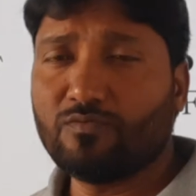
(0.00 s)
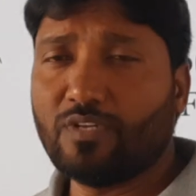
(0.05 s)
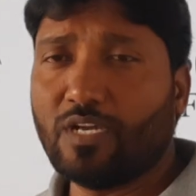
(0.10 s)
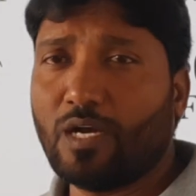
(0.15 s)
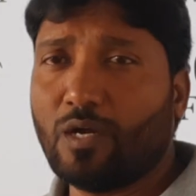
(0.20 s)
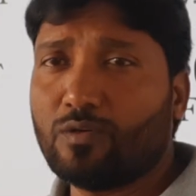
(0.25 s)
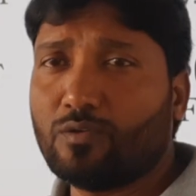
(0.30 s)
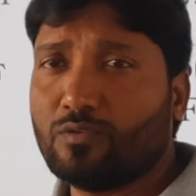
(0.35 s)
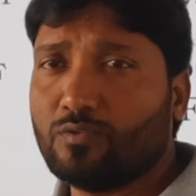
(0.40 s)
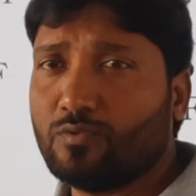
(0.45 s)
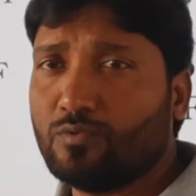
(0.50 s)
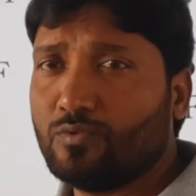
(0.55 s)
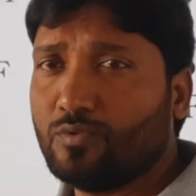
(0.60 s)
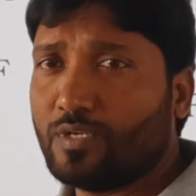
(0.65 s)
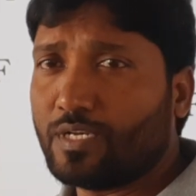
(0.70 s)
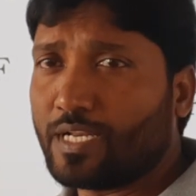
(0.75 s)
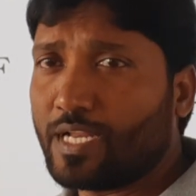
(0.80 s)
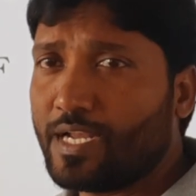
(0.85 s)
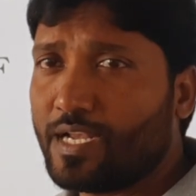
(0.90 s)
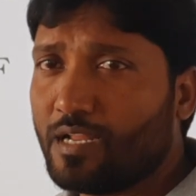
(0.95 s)
We have to
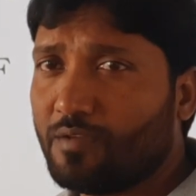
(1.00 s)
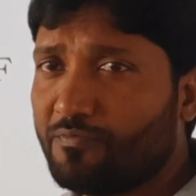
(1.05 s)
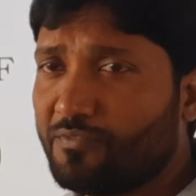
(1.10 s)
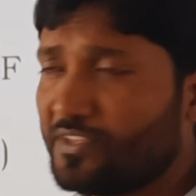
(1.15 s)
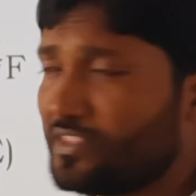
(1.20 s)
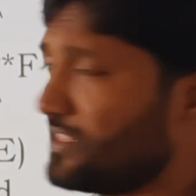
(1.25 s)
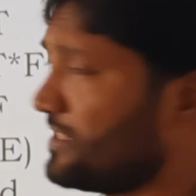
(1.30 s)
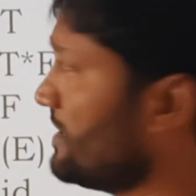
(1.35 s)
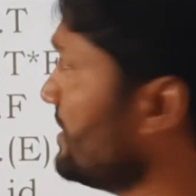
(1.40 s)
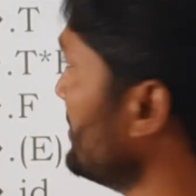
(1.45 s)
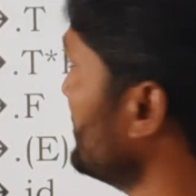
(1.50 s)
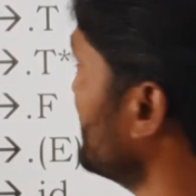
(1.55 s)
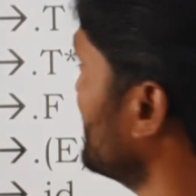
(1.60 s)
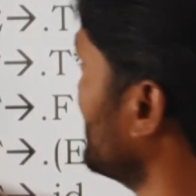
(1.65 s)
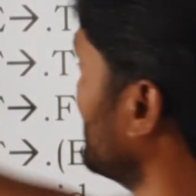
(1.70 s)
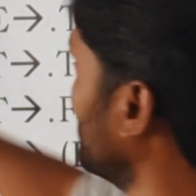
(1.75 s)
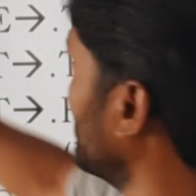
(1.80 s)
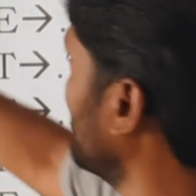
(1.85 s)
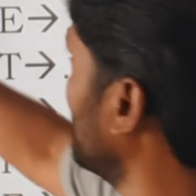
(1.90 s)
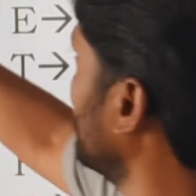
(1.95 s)
rename with
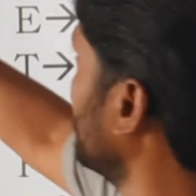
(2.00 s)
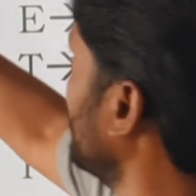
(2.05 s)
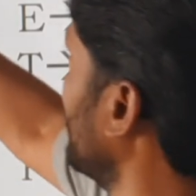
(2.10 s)
these